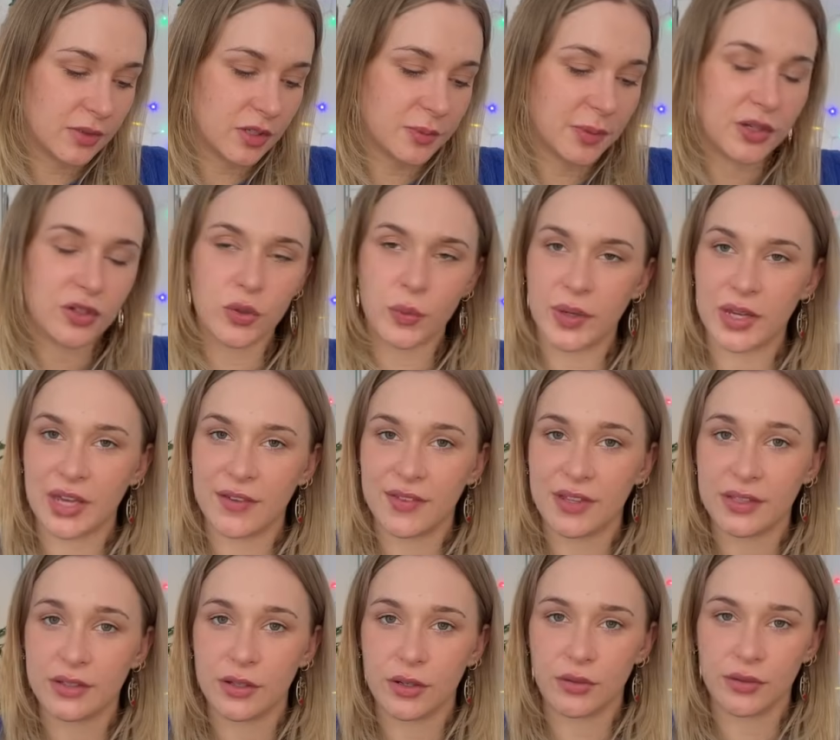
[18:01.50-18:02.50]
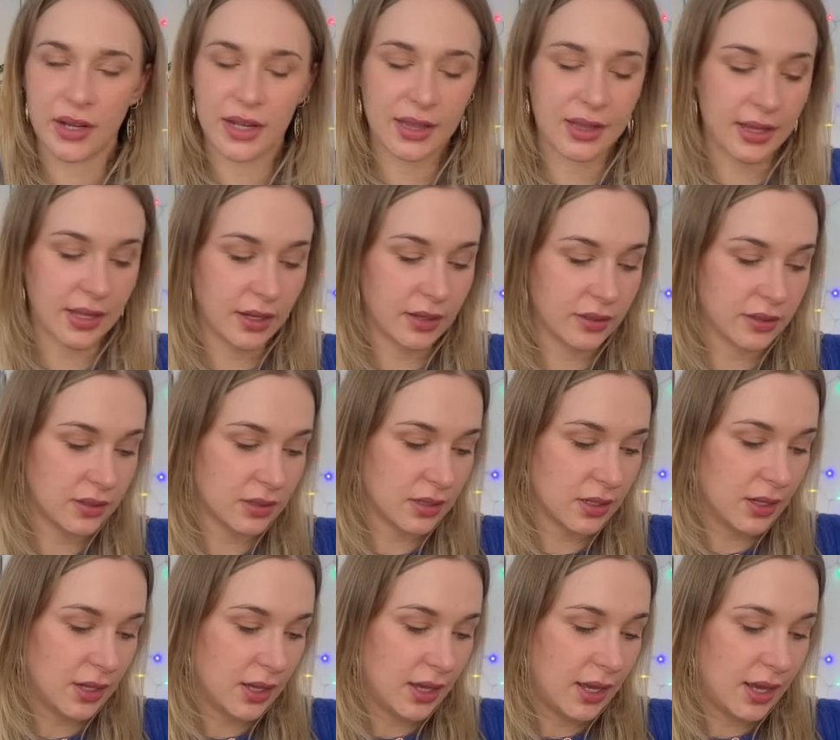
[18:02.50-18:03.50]
Just make sure we're giving to the right things.
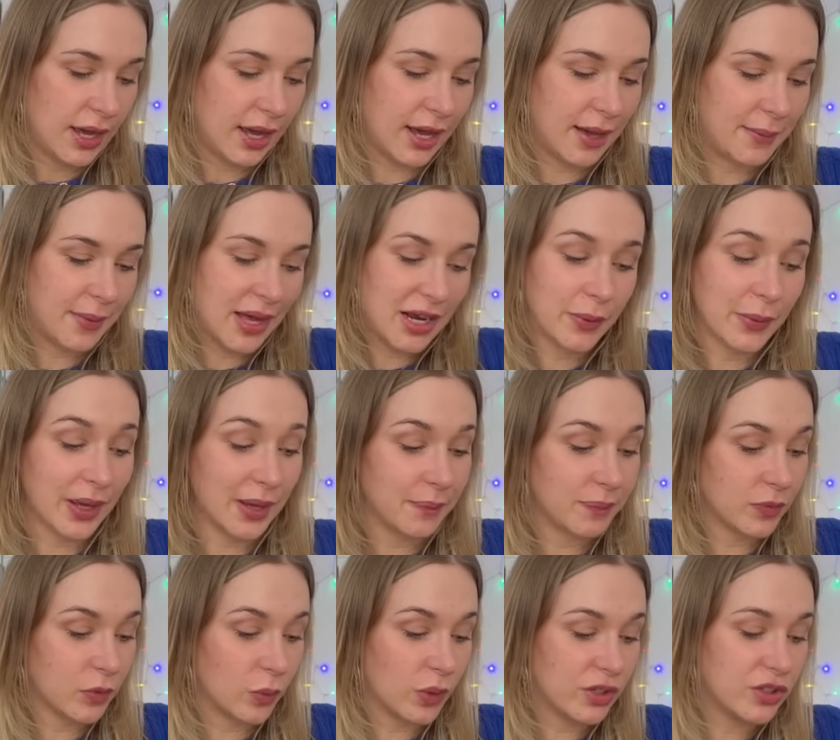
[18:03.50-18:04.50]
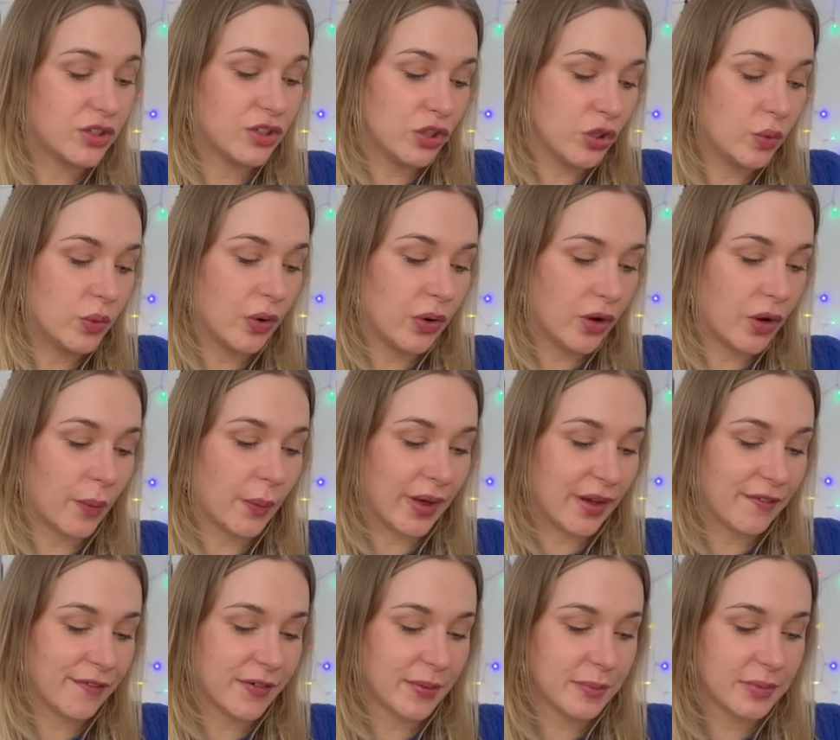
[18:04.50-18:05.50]
But anyway, once you walk away
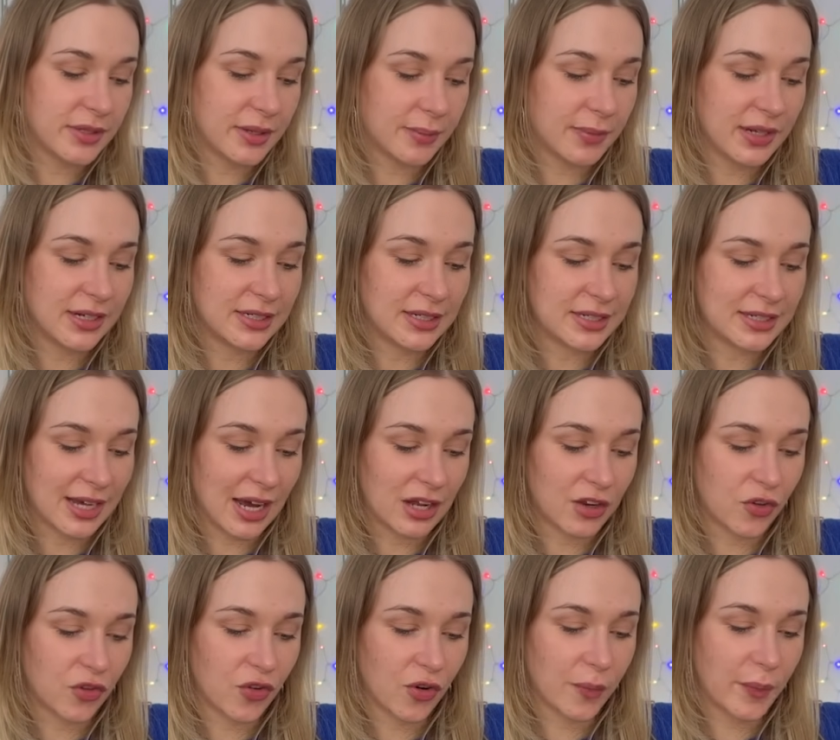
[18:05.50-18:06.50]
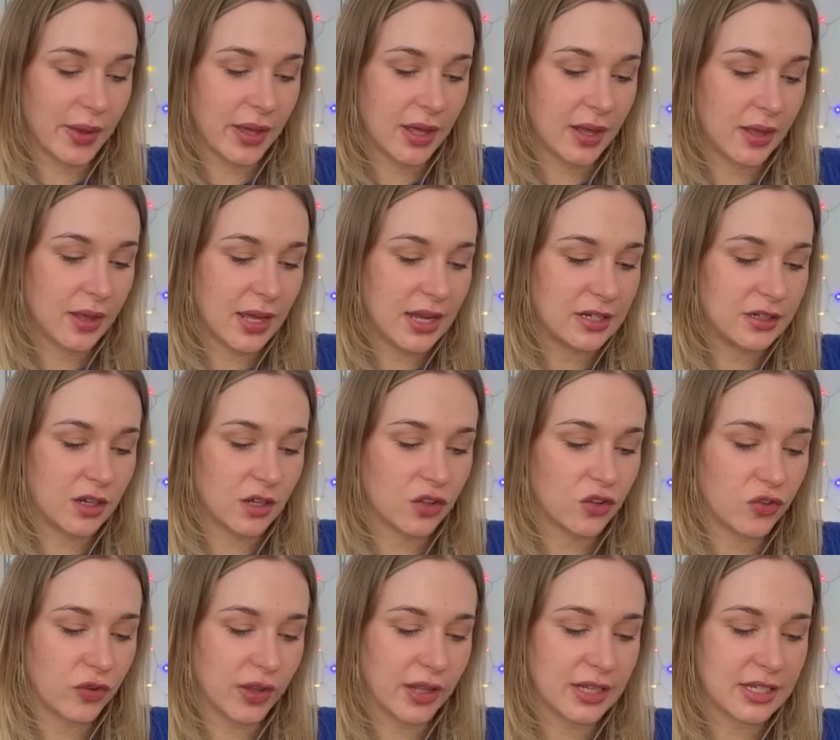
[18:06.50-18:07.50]
from something, detach from it, it does
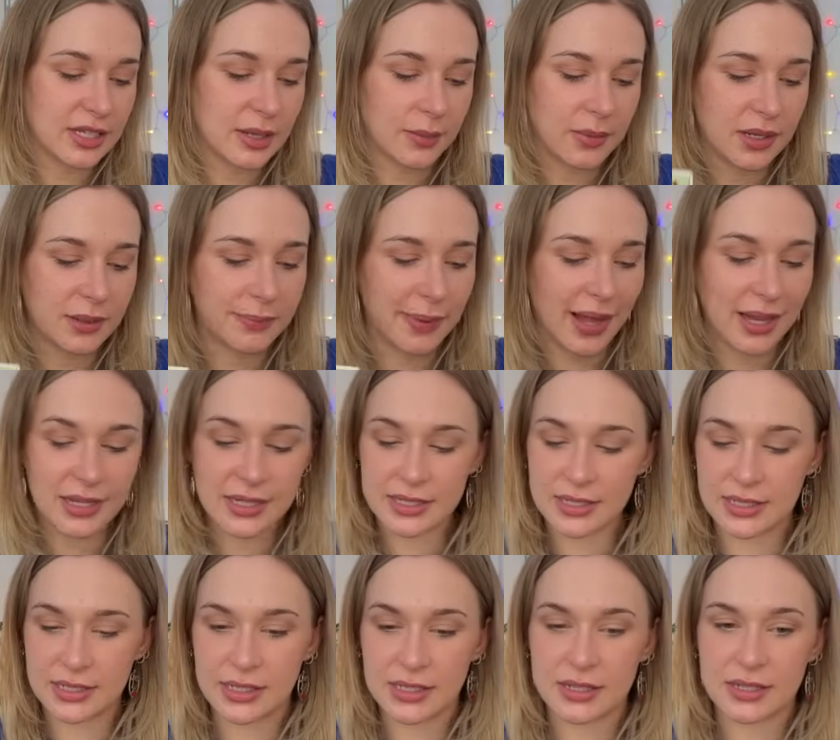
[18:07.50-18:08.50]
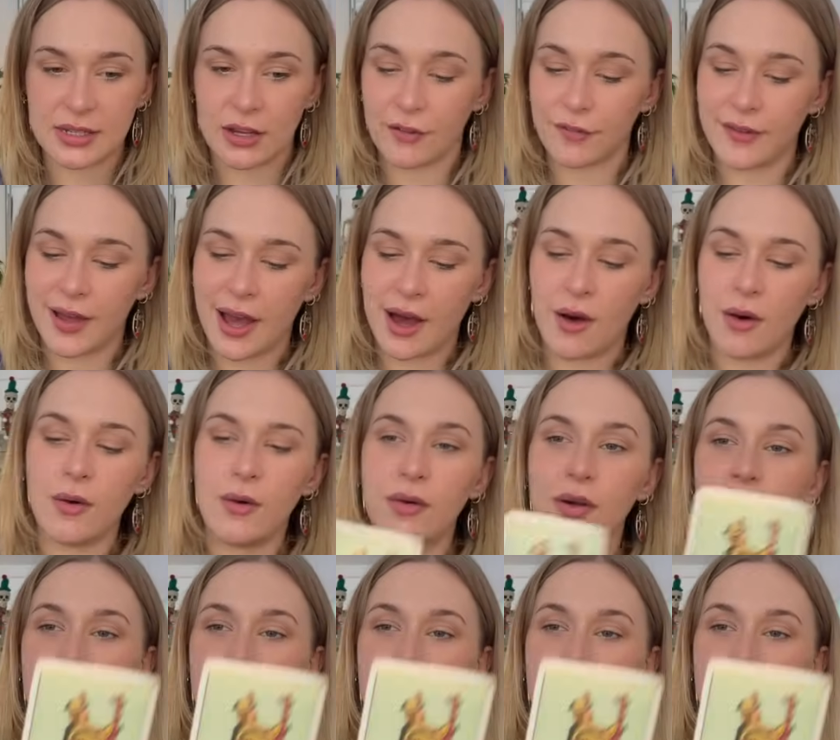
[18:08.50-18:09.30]
feel like something balances itself out,